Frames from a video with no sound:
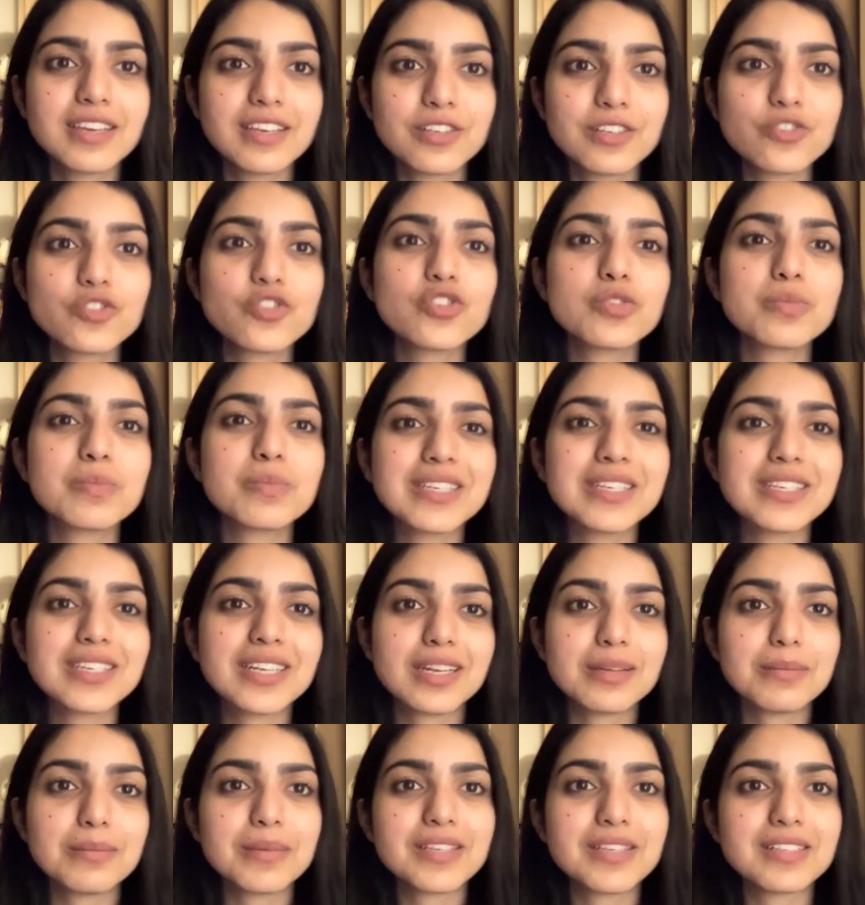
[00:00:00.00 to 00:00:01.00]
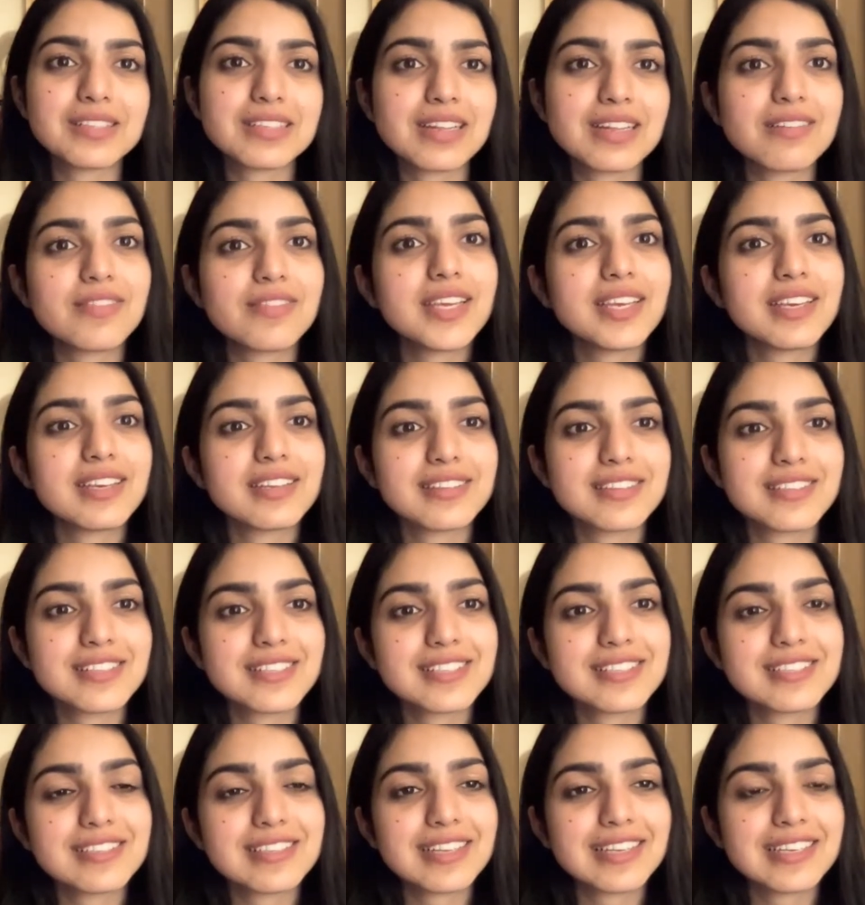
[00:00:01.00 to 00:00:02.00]
it's just me telling myself,
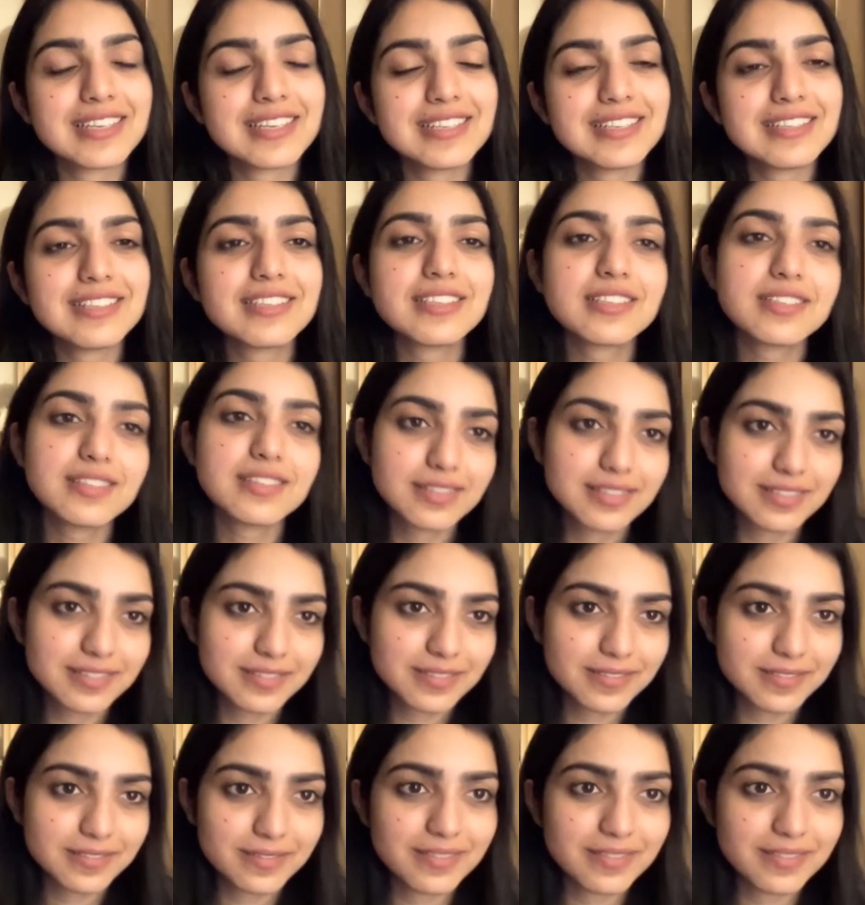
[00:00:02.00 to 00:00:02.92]
hey, this is nice.